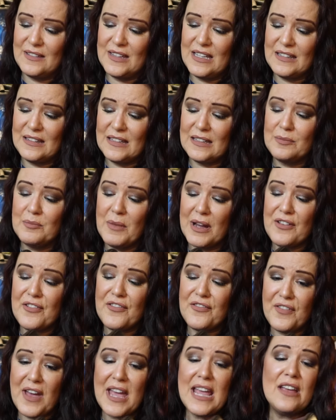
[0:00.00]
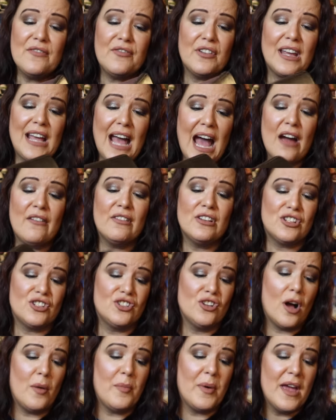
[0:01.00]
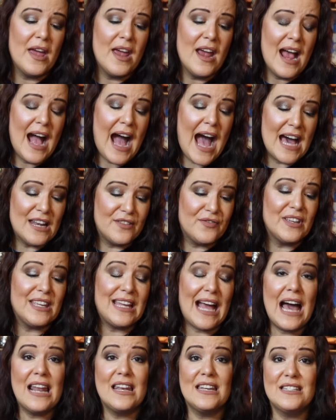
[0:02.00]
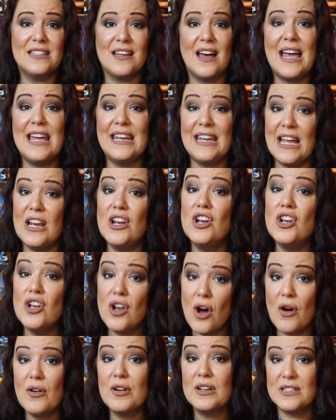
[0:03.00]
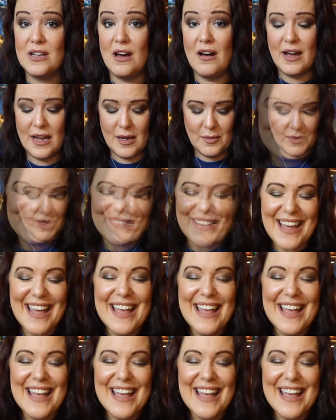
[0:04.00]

This is my favourite Carat Shop advent calendar in a long time.